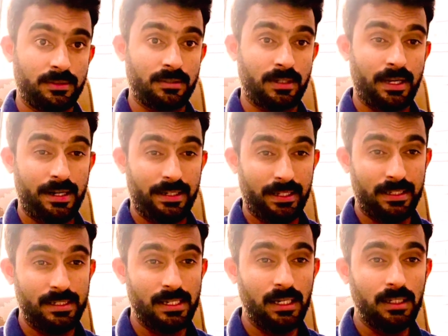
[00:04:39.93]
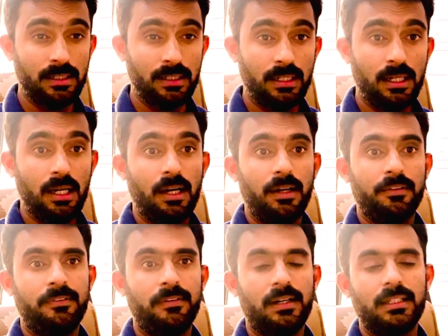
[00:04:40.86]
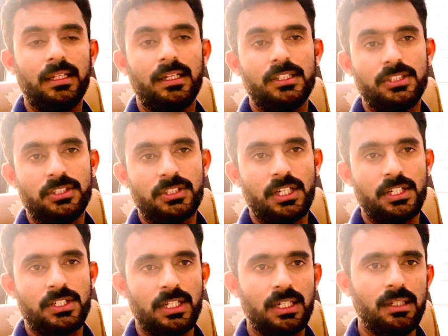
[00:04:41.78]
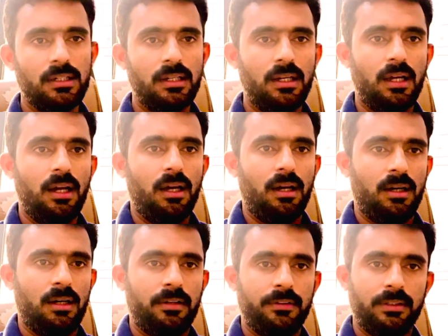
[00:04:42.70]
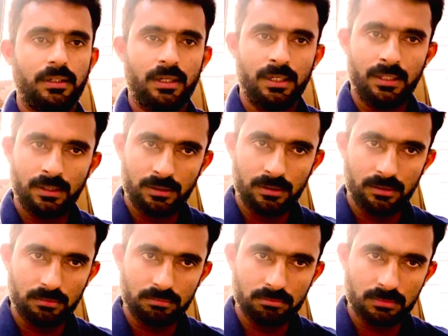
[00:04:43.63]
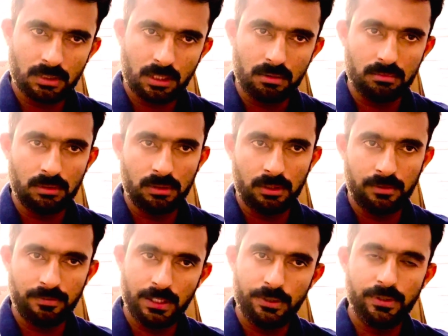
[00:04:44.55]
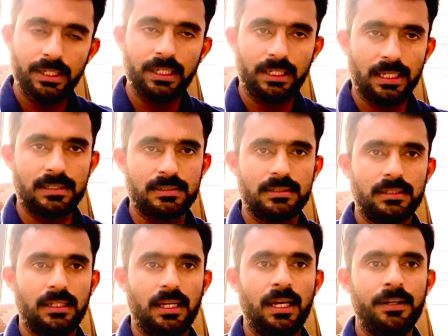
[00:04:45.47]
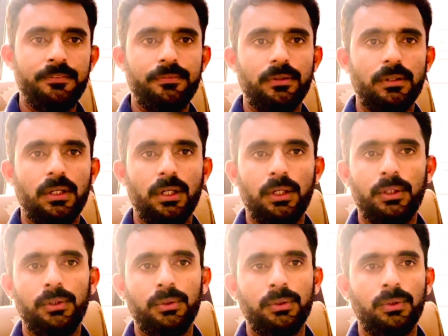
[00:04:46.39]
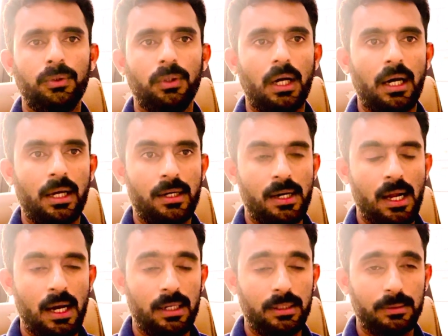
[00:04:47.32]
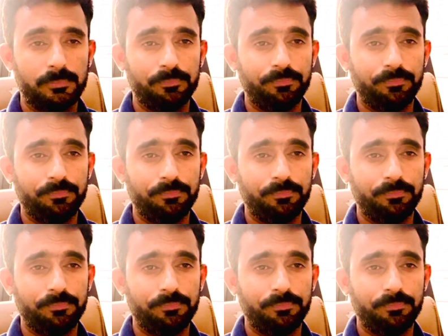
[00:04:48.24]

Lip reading: criteria for the registration in value-added tax. If you are not